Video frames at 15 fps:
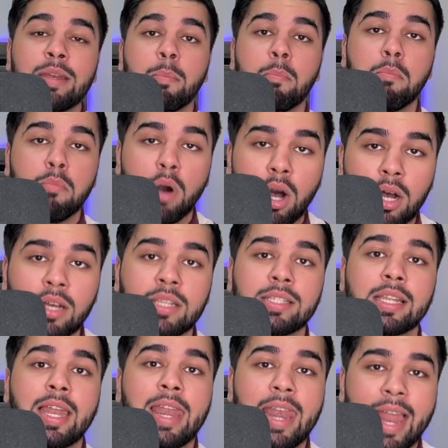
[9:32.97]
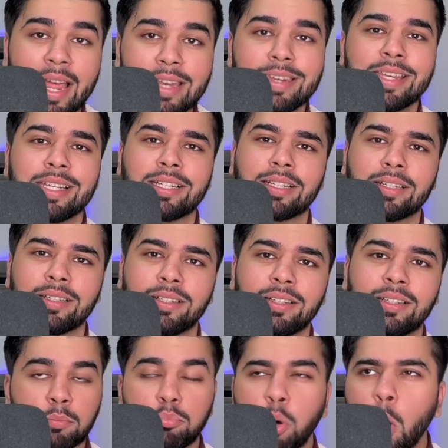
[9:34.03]
Mars landing.
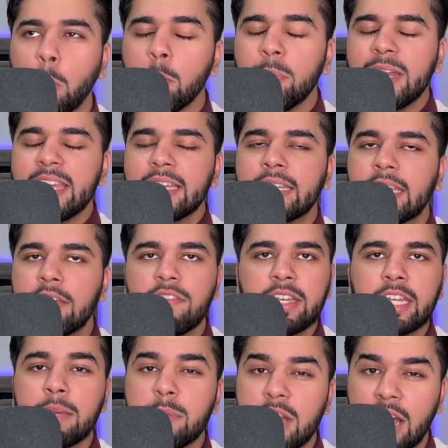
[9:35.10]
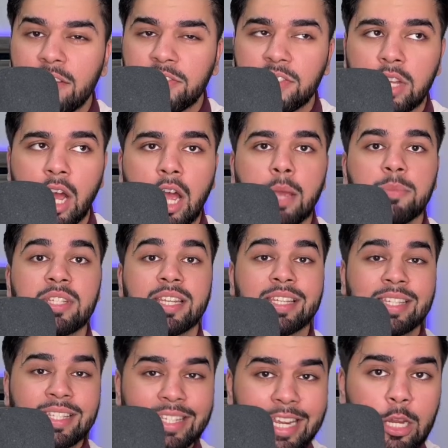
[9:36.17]
Probably giving him enough time to
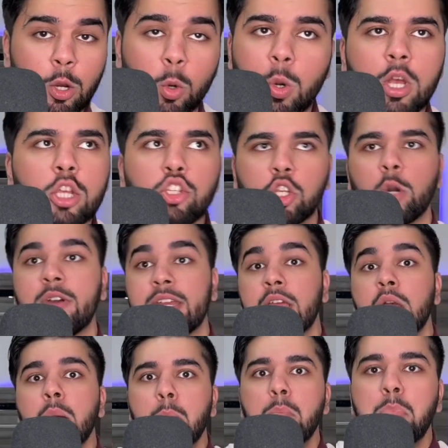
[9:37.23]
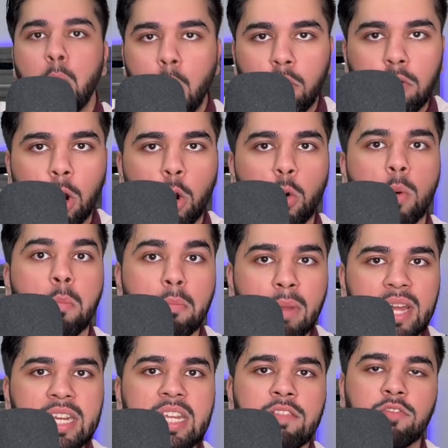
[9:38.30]
steal, sorry, borrow
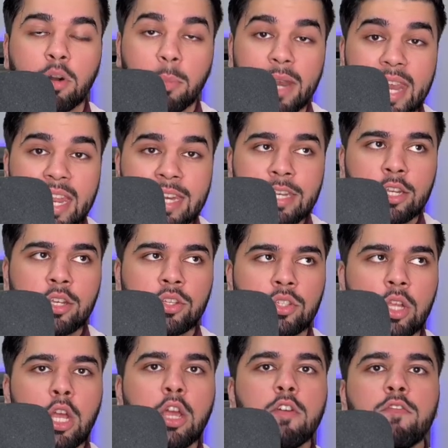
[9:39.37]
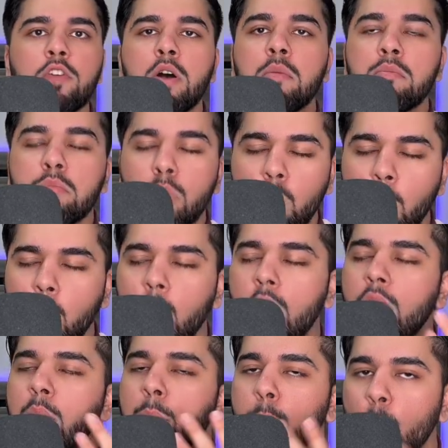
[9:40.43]
money from lenders for more
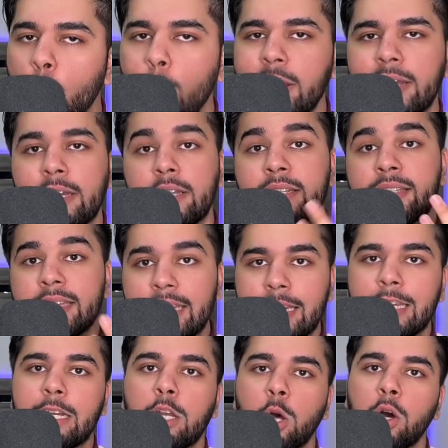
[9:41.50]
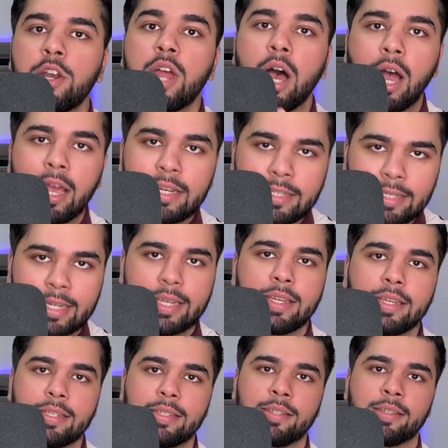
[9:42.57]
pointless Elon
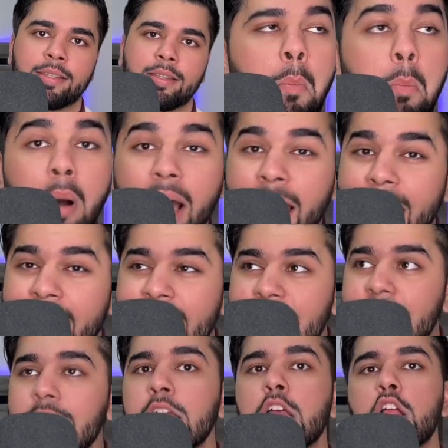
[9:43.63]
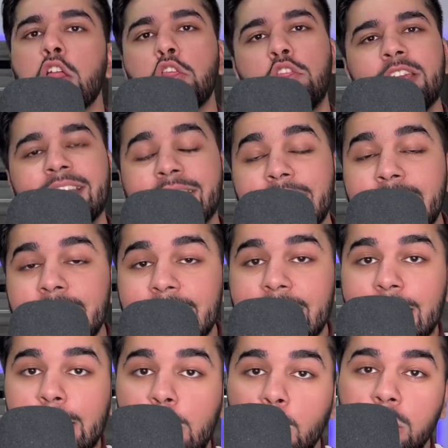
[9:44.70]
ideas. But hey, this is
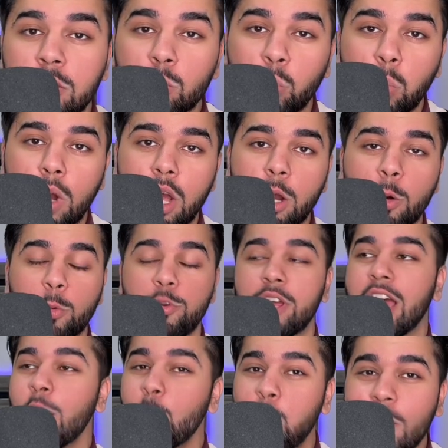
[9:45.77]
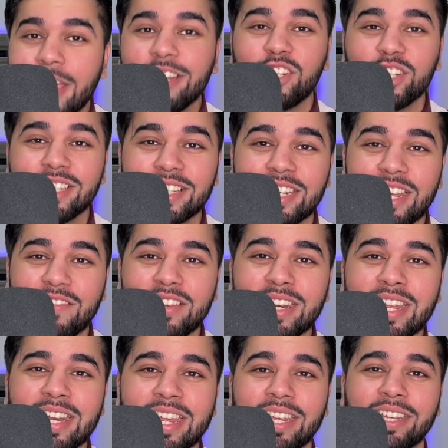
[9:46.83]
Elon's world and we're just living
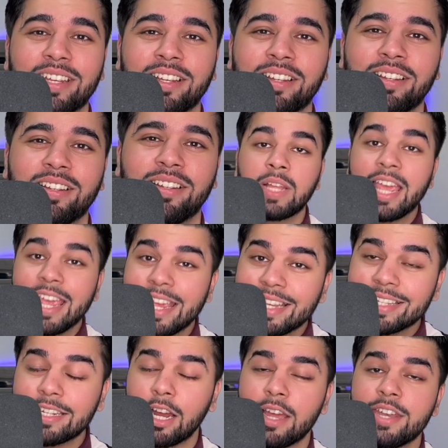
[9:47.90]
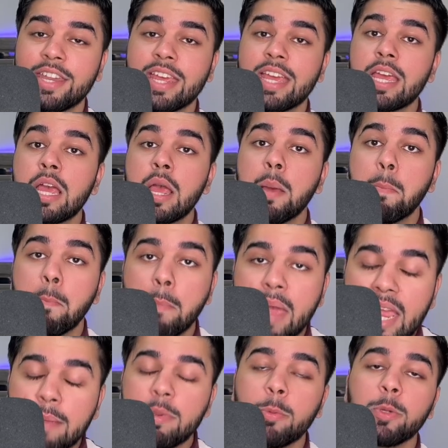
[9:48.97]
in it. Here's an idea.
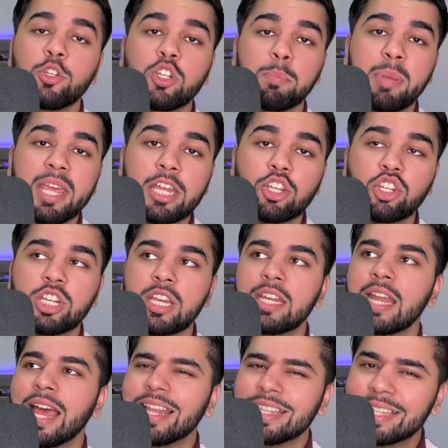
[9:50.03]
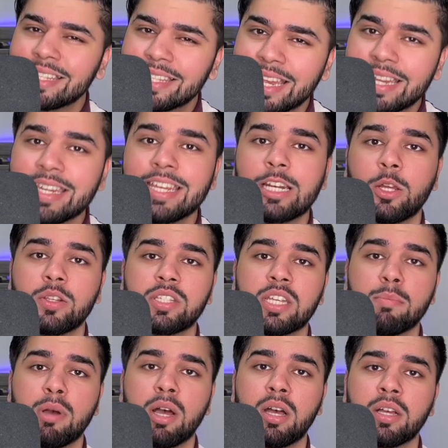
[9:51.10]
Maybe we should pitch in and send Elon to
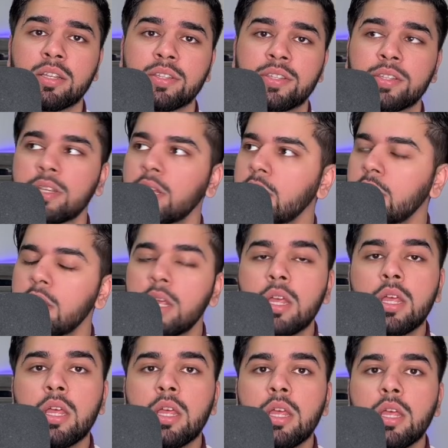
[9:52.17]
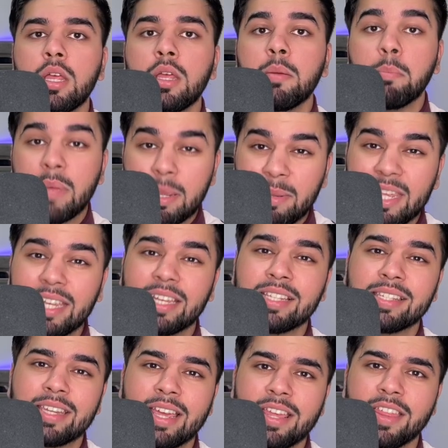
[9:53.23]
Mars. Maybe he can
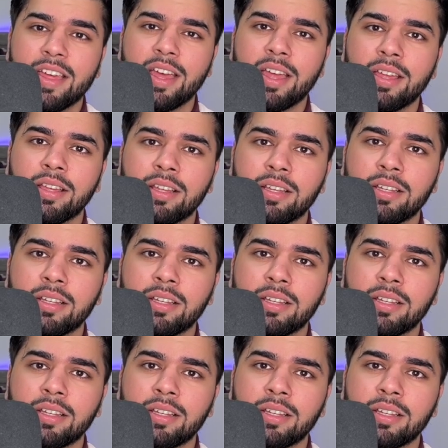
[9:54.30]
stay there.